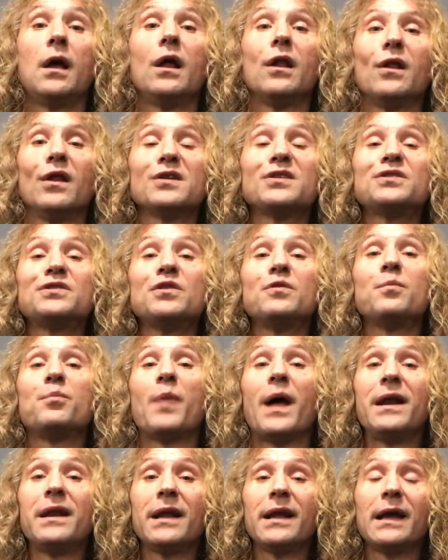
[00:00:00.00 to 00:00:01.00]
Let's do
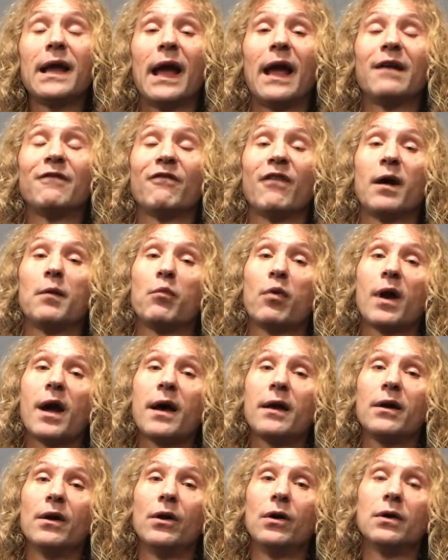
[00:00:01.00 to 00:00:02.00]
bending and
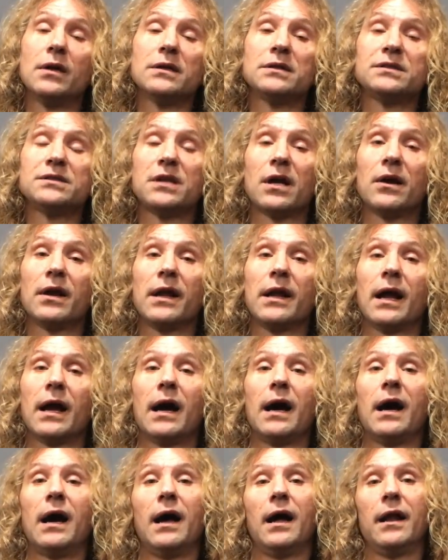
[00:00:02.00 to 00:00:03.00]
vibrato starting
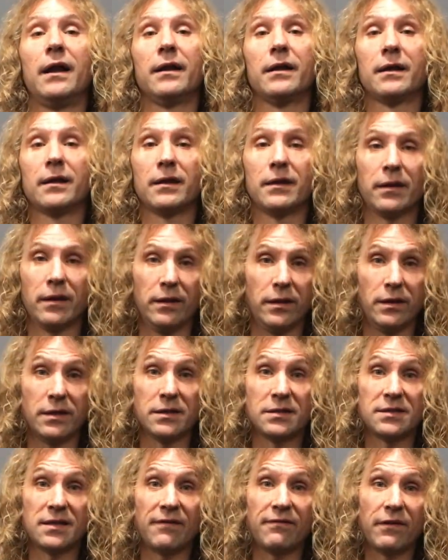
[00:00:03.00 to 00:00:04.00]
on the
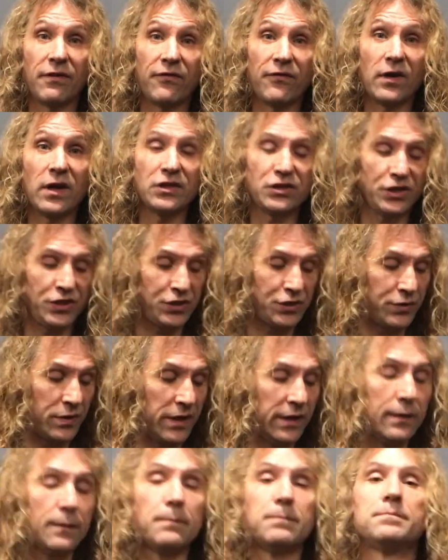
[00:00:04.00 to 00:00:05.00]
7th fret G
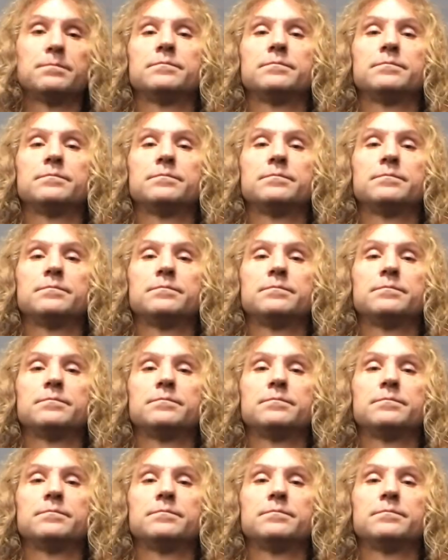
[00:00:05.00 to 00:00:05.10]
string,